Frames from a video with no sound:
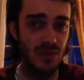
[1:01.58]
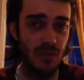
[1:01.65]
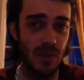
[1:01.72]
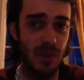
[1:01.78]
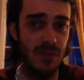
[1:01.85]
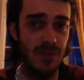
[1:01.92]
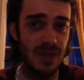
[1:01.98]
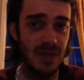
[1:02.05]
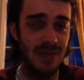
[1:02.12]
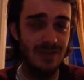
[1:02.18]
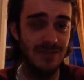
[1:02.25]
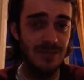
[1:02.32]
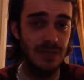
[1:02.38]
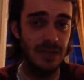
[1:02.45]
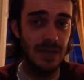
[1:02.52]
replacement to
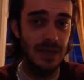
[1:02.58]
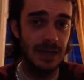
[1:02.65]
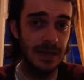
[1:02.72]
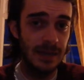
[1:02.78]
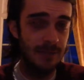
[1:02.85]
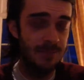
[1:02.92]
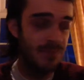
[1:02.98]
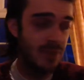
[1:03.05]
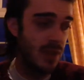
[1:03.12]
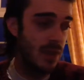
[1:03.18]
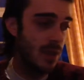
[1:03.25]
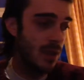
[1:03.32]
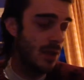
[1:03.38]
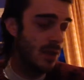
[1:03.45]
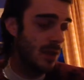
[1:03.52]
have.
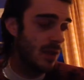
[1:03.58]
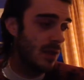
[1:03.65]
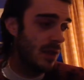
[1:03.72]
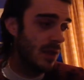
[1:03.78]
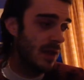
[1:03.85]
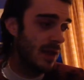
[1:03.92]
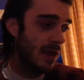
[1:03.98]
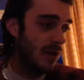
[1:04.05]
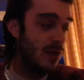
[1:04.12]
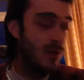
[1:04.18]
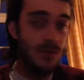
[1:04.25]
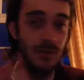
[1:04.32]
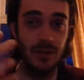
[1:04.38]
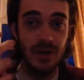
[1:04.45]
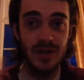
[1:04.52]
Look
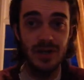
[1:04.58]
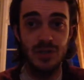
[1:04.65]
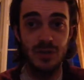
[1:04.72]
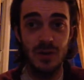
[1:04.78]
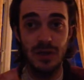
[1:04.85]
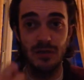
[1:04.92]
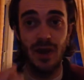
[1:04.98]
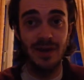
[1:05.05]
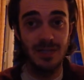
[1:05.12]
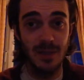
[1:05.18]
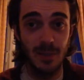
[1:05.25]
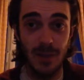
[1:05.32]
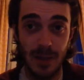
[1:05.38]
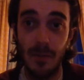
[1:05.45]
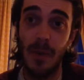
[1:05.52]
for Ricky Stewart at the Raiders
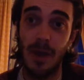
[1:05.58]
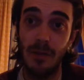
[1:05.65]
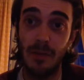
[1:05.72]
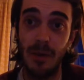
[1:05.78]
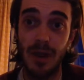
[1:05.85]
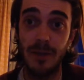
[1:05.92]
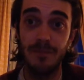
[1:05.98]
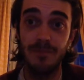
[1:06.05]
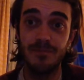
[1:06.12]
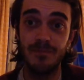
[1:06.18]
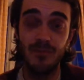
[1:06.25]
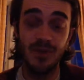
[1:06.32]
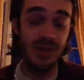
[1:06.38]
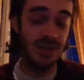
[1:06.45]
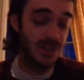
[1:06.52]
to make him a better player.
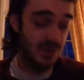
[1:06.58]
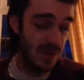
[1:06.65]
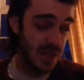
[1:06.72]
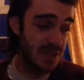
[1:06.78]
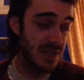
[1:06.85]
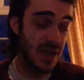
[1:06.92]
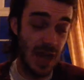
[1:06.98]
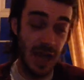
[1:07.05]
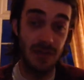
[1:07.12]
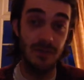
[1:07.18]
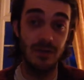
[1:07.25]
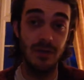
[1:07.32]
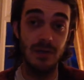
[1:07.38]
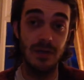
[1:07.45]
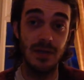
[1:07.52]
Ricky Stewart has a knack
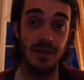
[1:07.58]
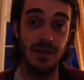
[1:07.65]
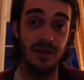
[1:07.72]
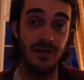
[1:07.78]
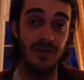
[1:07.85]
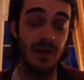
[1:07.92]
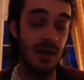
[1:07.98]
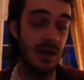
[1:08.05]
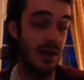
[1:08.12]
for doing this.